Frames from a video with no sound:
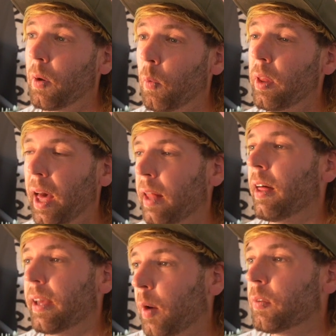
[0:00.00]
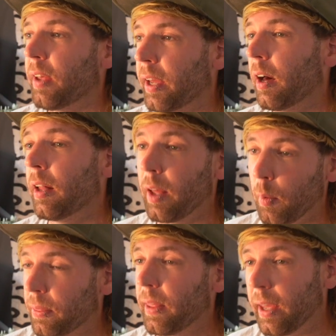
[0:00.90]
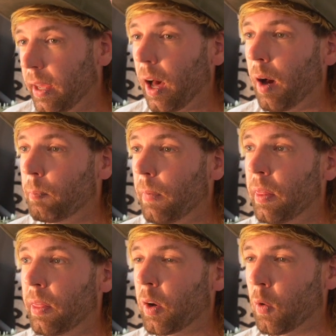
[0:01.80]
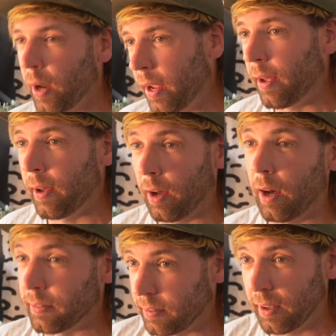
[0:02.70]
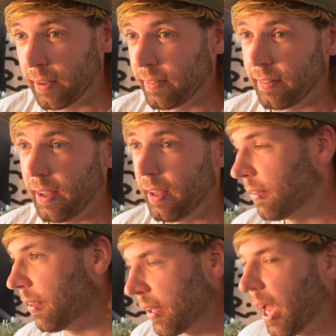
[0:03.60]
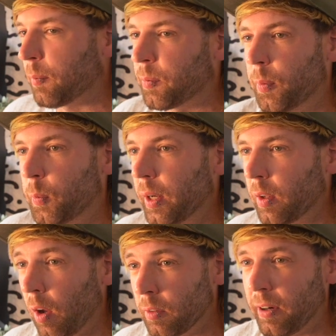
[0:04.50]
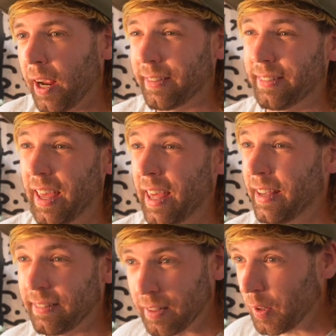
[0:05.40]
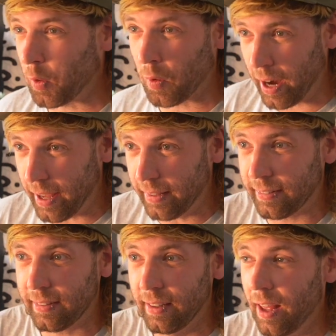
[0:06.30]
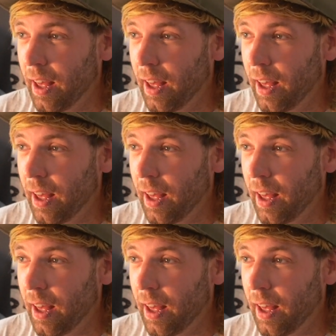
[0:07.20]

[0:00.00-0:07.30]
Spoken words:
Well, yeah, like I was saying earlier, with the career uncertainty, the gaps between contracts, it isn't great.